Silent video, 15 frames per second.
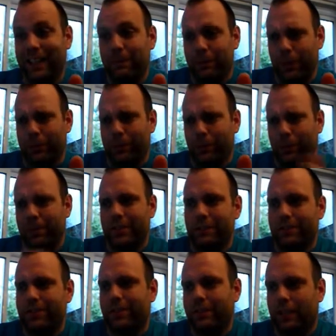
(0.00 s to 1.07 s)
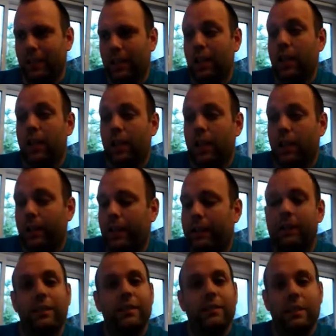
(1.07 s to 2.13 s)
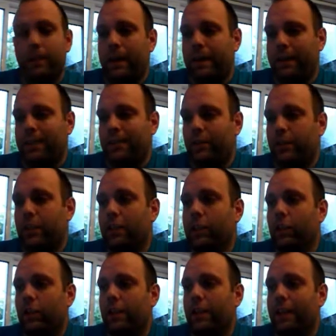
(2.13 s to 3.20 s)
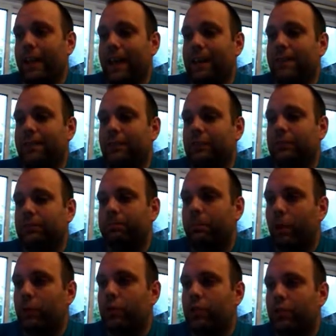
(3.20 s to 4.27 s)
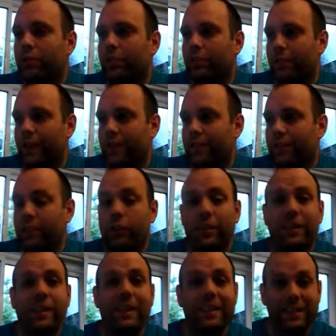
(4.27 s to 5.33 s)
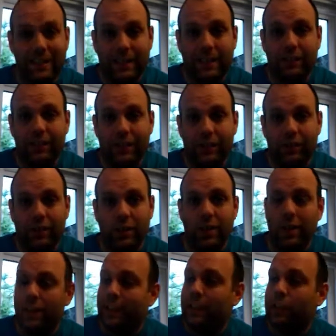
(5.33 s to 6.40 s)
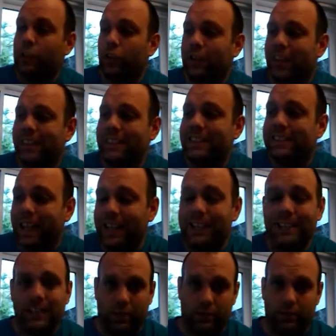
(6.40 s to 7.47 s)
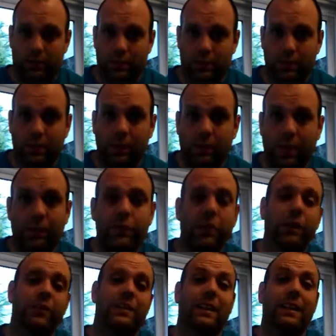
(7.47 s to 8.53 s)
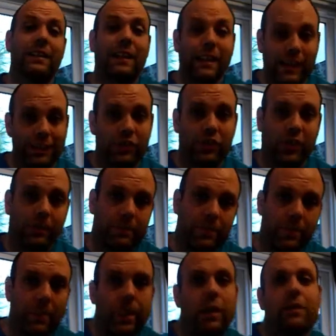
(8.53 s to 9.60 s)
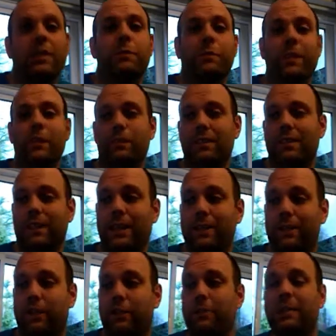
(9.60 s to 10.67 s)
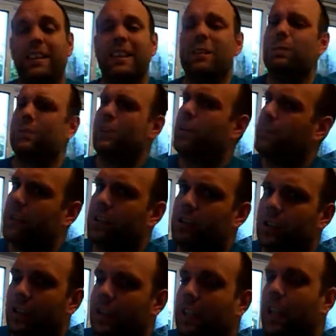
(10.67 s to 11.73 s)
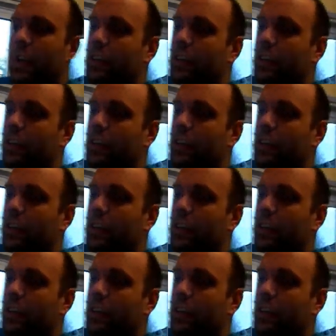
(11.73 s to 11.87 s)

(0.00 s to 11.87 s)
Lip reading: Press pause. Okay, you're back. So you can look at, again, motion graphs, looking at acceleration. They look identical to the graphs you looked at in the last chapter, displacement time graphs, but these ones are a bit tricky.